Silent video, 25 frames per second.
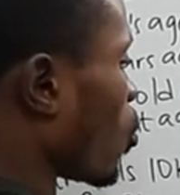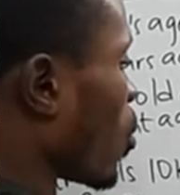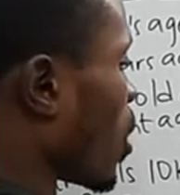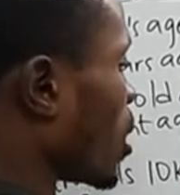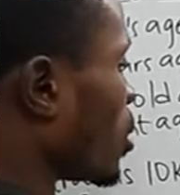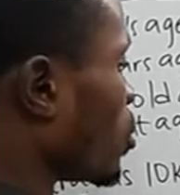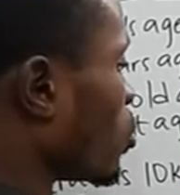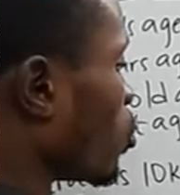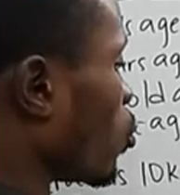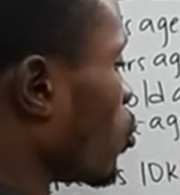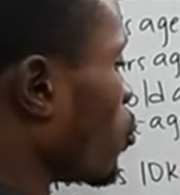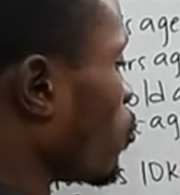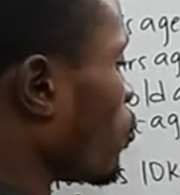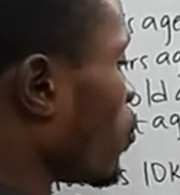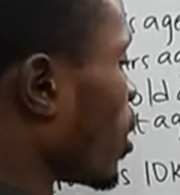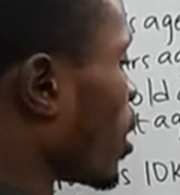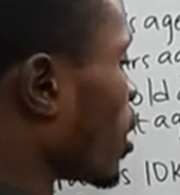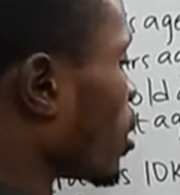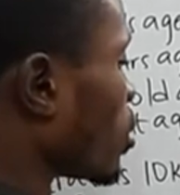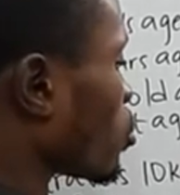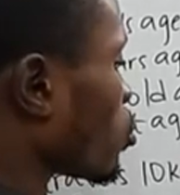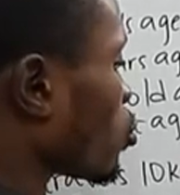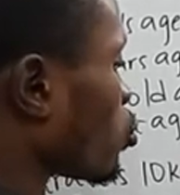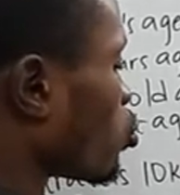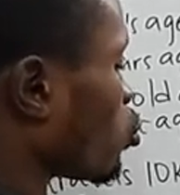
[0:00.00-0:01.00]
1
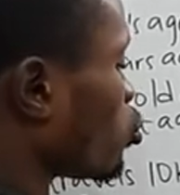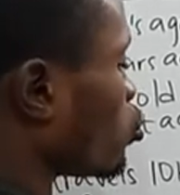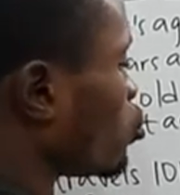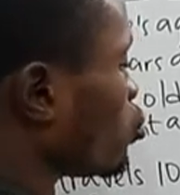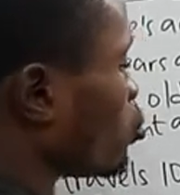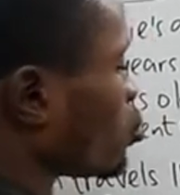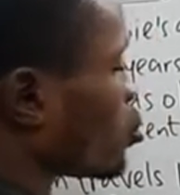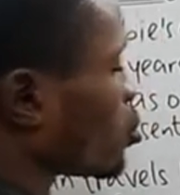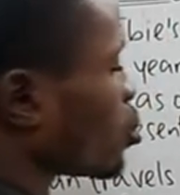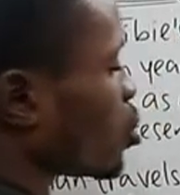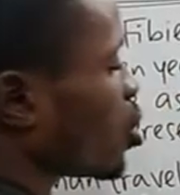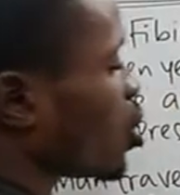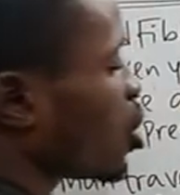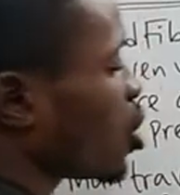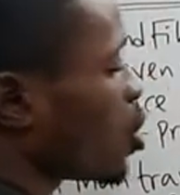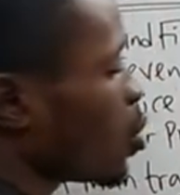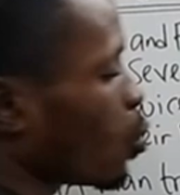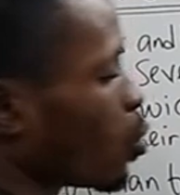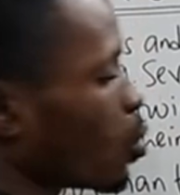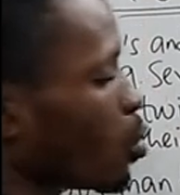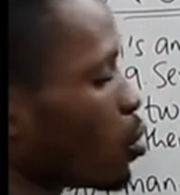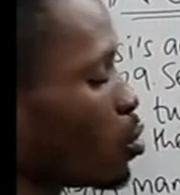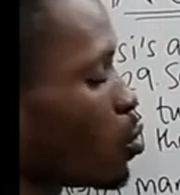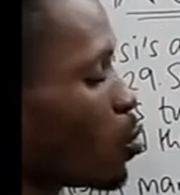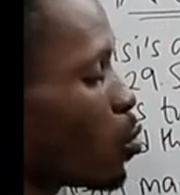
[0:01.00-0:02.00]
over 2,
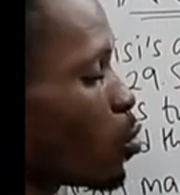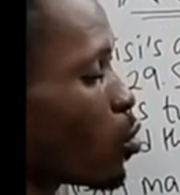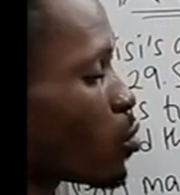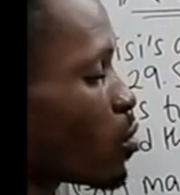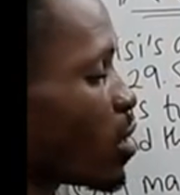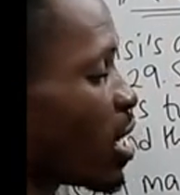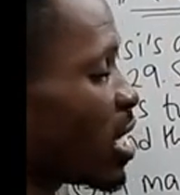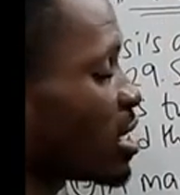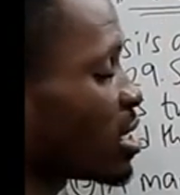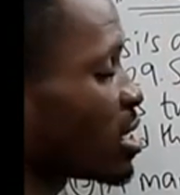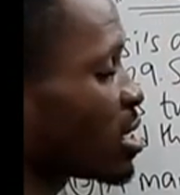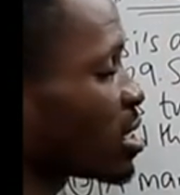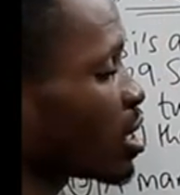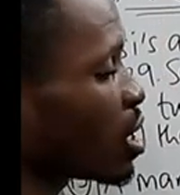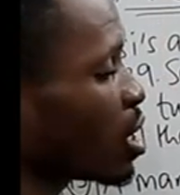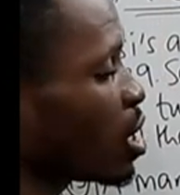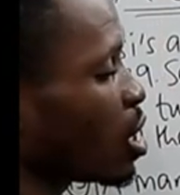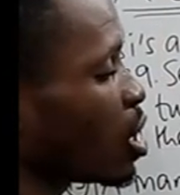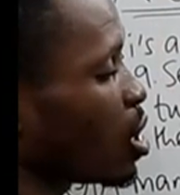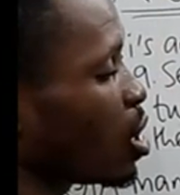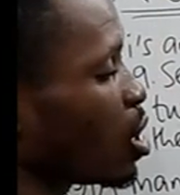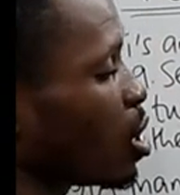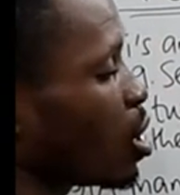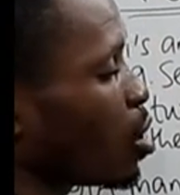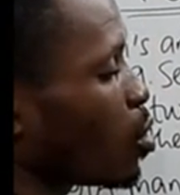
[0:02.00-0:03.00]
right?
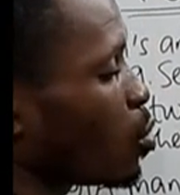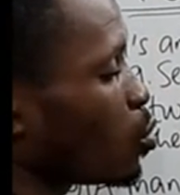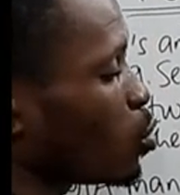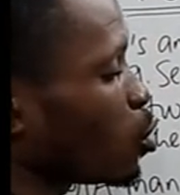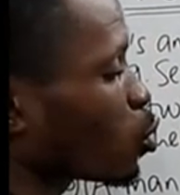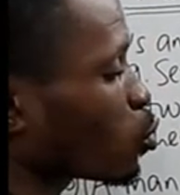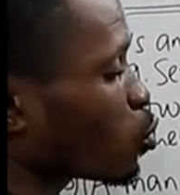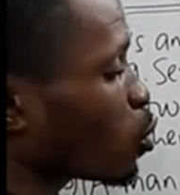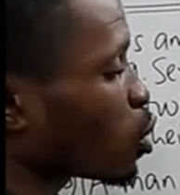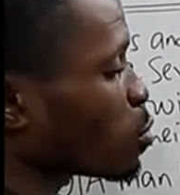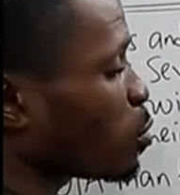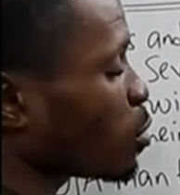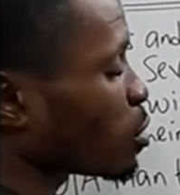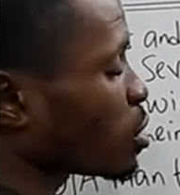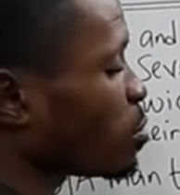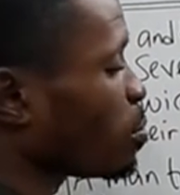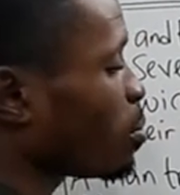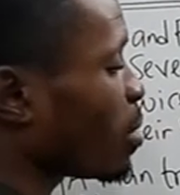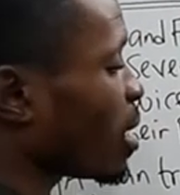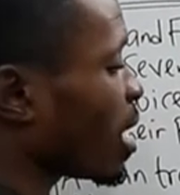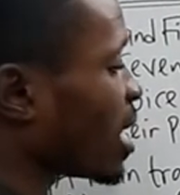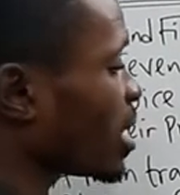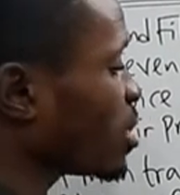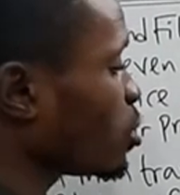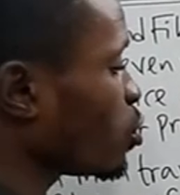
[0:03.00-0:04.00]
We cross
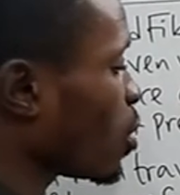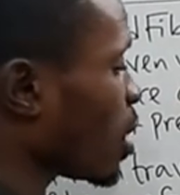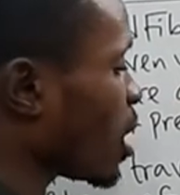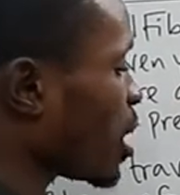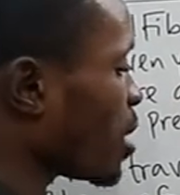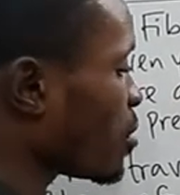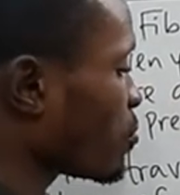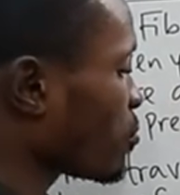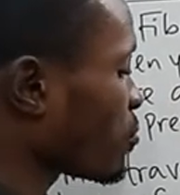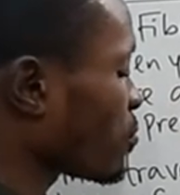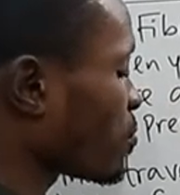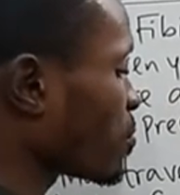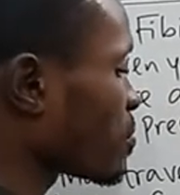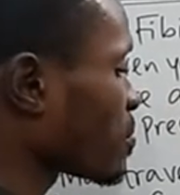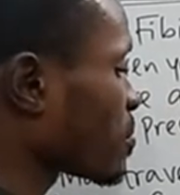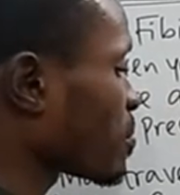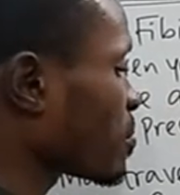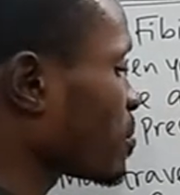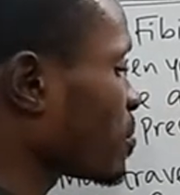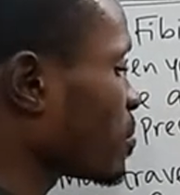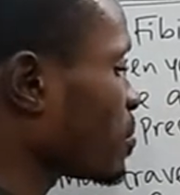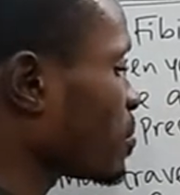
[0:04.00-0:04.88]
multiply, you have,